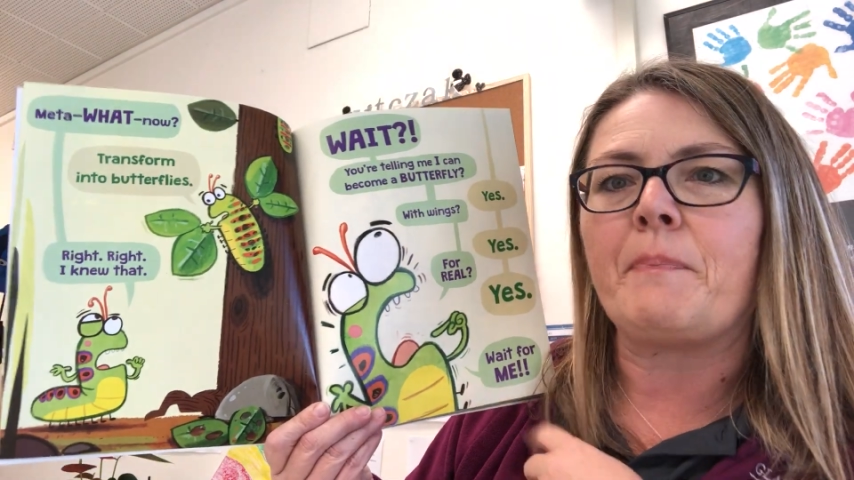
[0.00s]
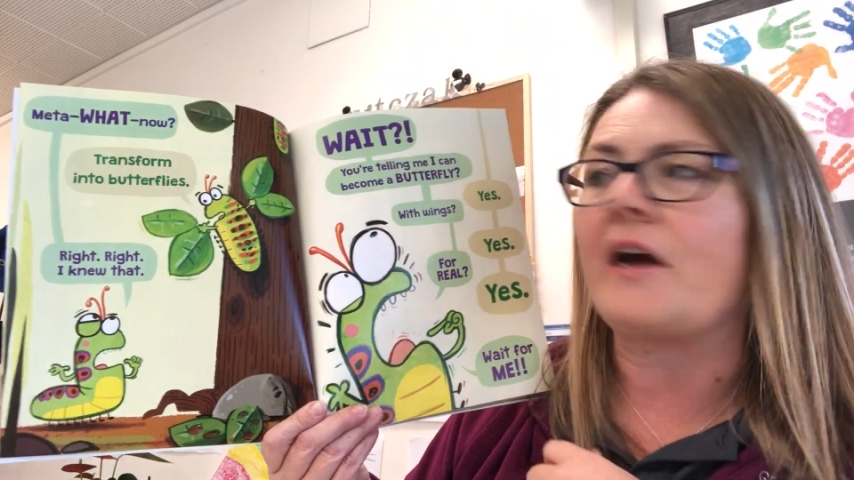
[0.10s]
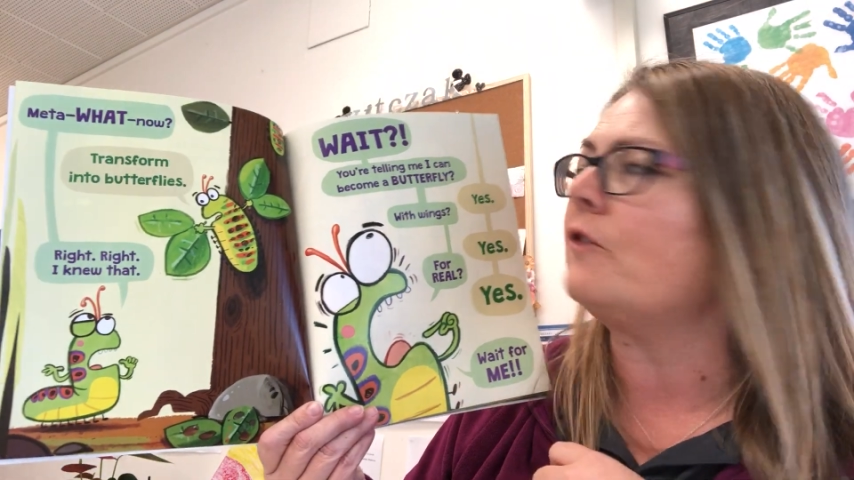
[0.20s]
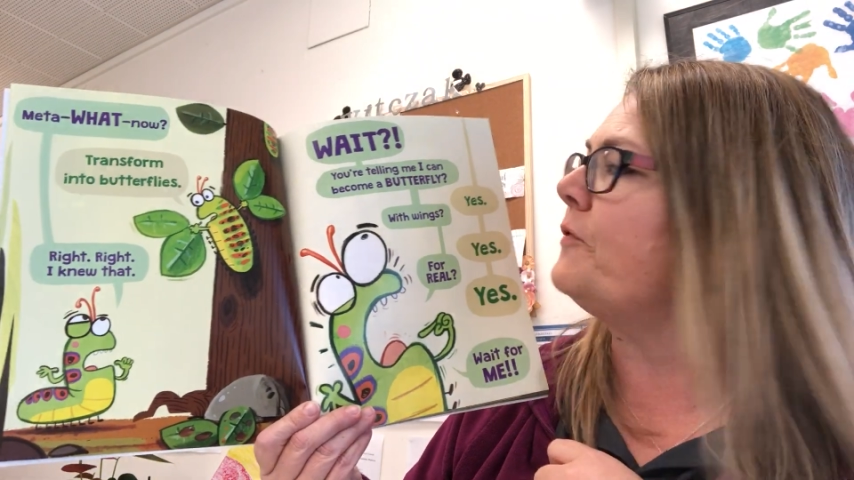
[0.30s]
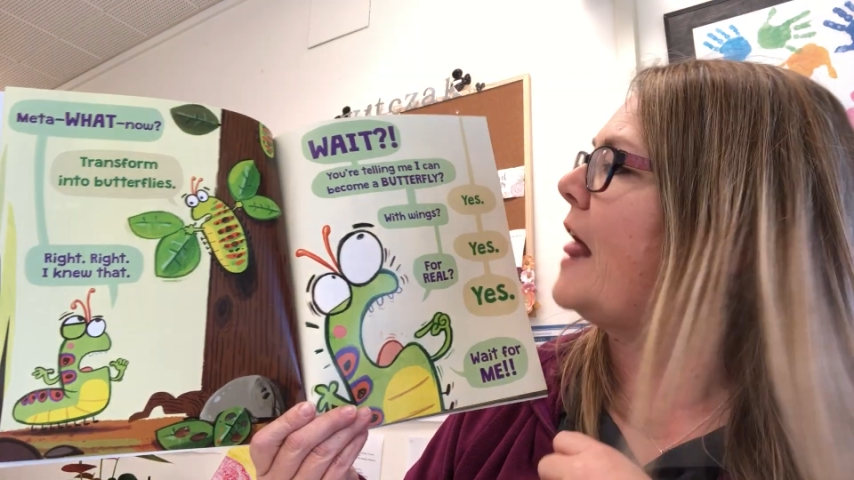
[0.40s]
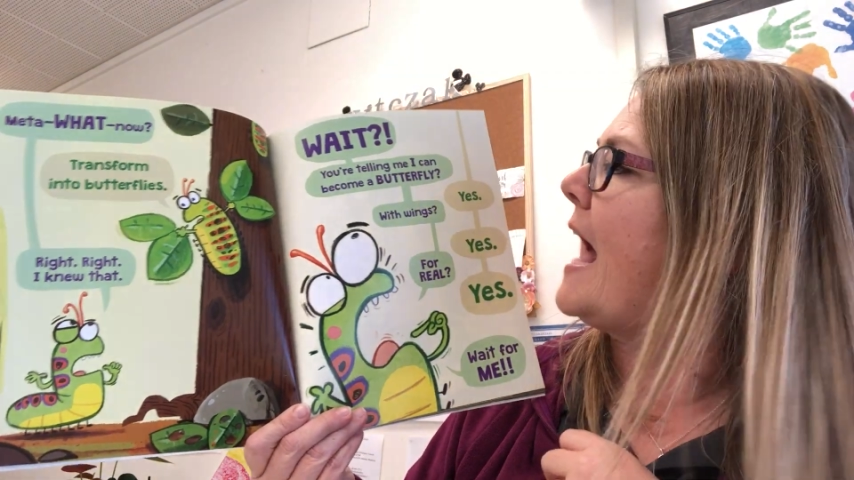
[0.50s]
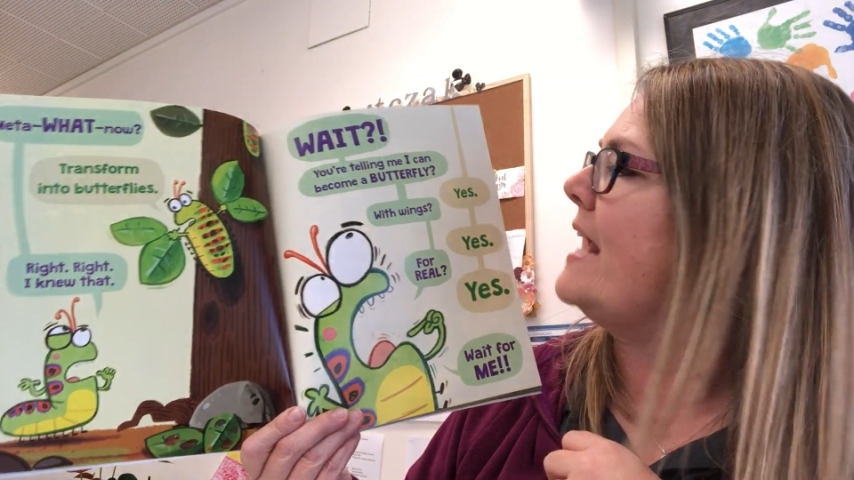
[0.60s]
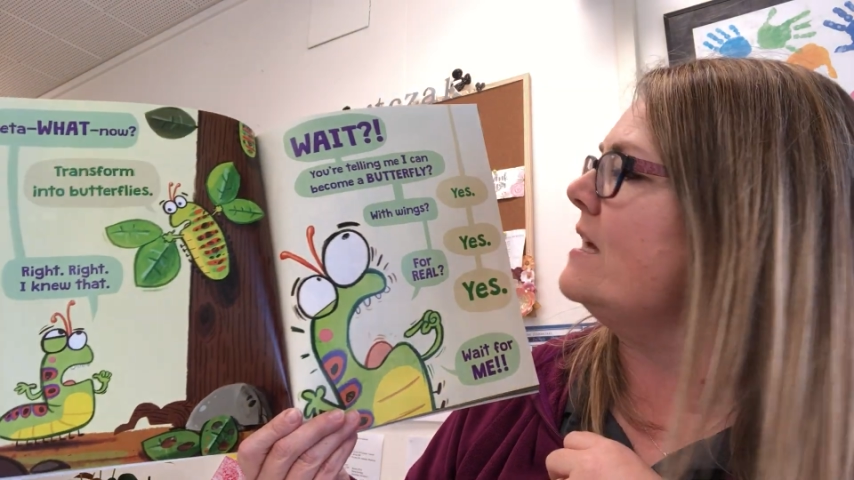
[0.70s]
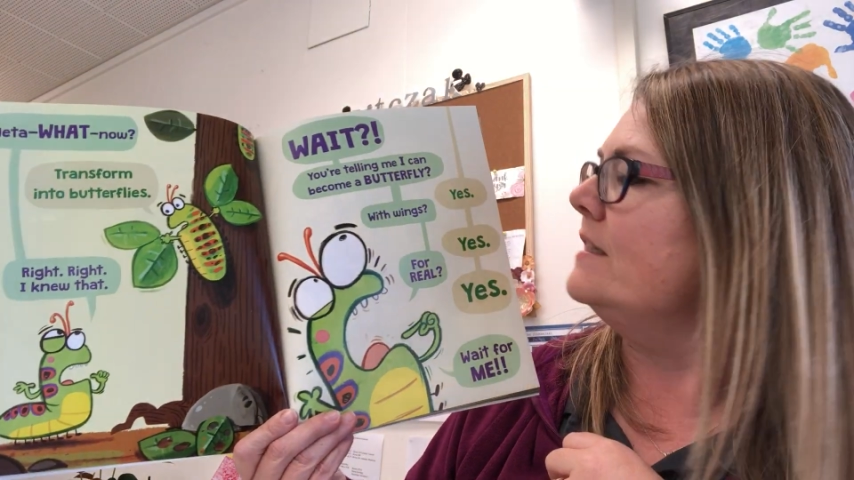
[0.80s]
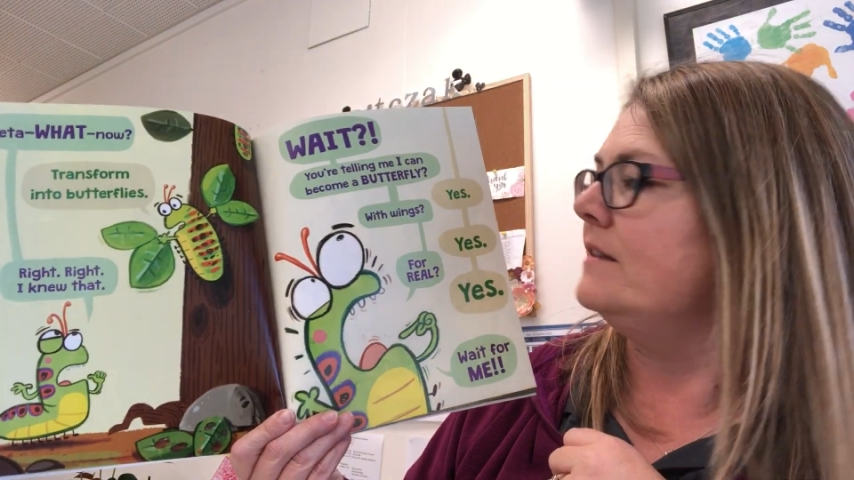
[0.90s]

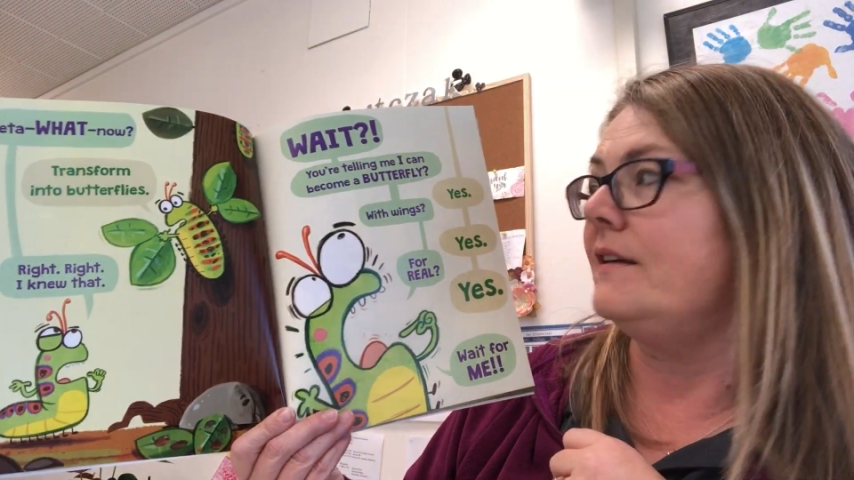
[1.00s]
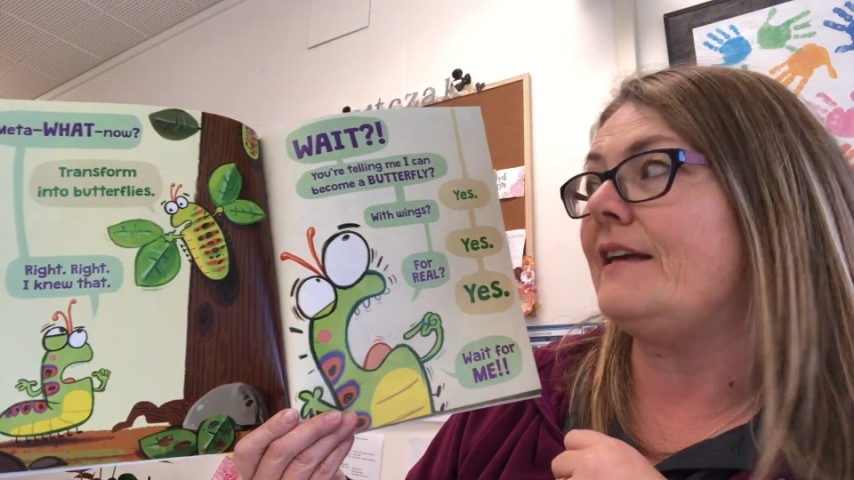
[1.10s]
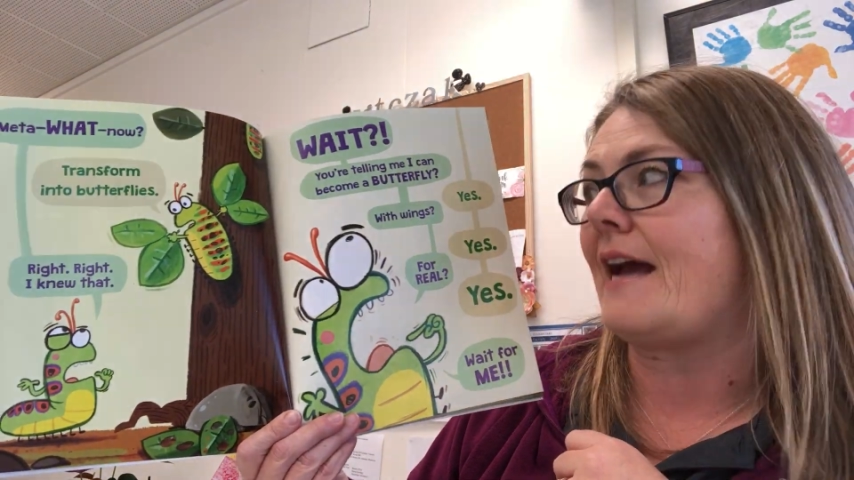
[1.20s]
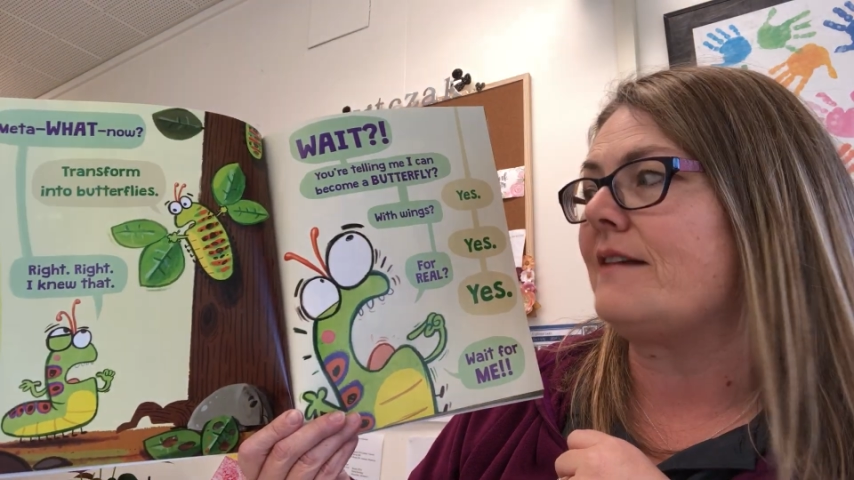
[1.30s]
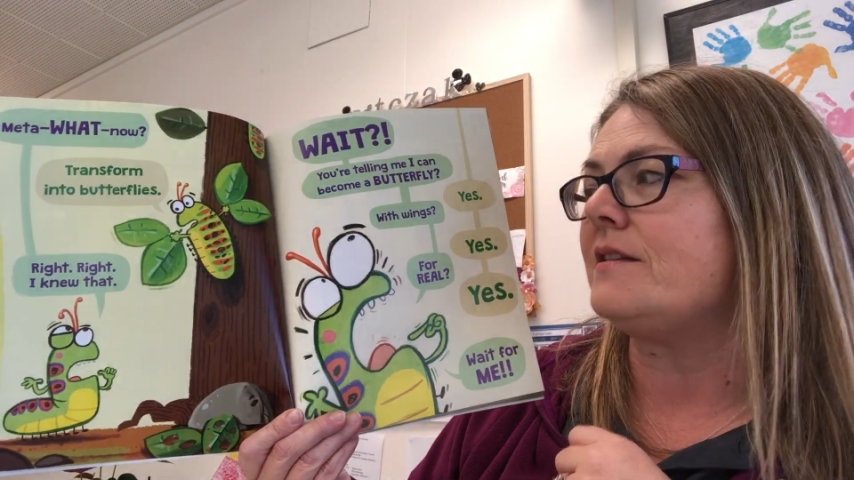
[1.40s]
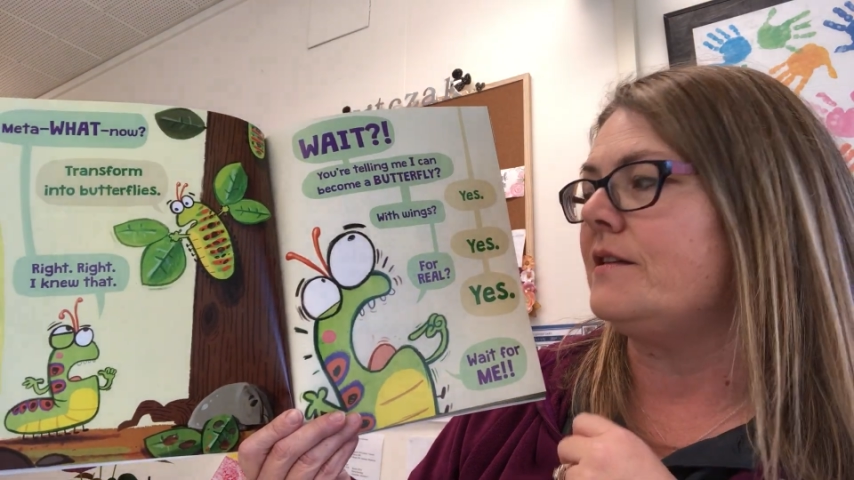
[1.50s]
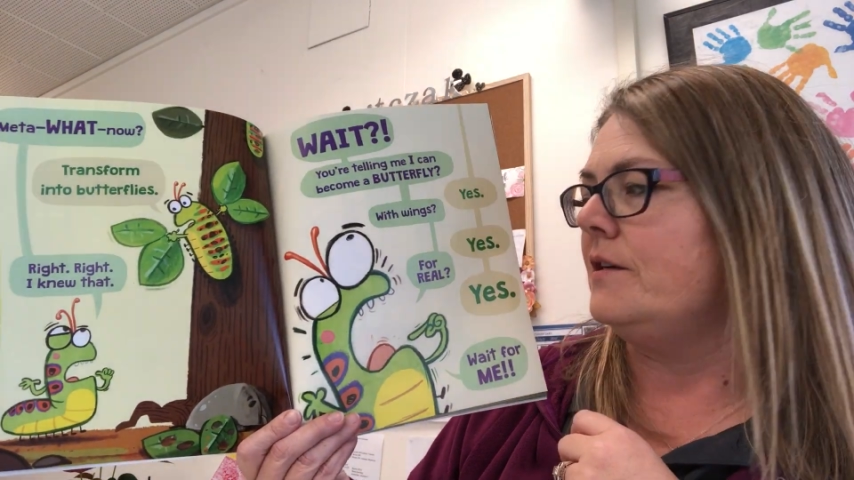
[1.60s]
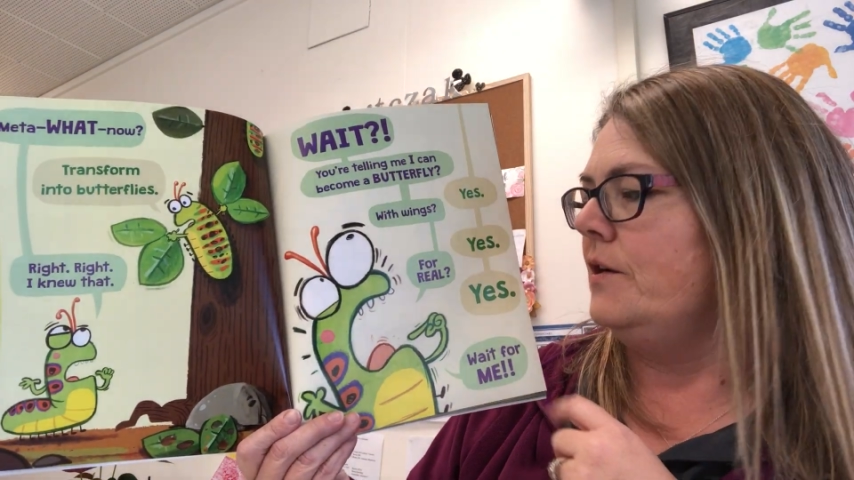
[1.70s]
butterfly? Yes.